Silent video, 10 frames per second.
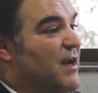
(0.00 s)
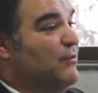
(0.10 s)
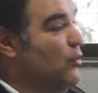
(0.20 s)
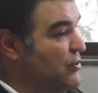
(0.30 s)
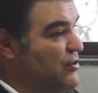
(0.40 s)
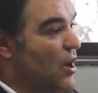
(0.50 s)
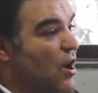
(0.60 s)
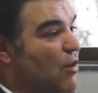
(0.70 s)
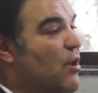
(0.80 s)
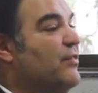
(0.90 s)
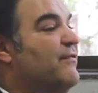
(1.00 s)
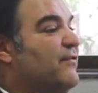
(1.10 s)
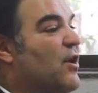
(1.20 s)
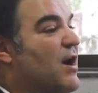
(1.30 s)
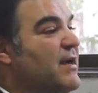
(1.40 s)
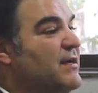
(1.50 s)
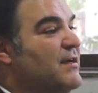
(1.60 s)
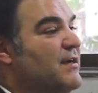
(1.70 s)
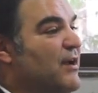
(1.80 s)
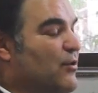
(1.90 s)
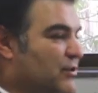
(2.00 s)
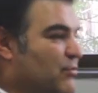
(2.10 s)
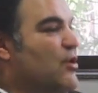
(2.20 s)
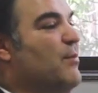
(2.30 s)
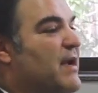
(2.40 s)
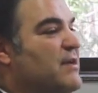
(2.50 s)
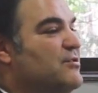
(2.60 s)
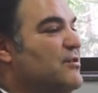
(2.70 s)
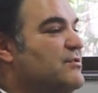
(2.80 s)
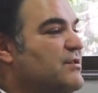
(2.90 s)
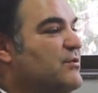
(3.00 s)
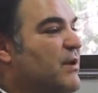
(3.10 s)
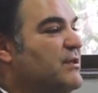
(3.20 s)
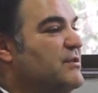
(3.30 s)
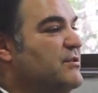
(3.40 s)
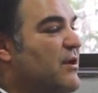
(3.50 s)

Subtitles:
your style on the fly in order to accommodate a certain situation.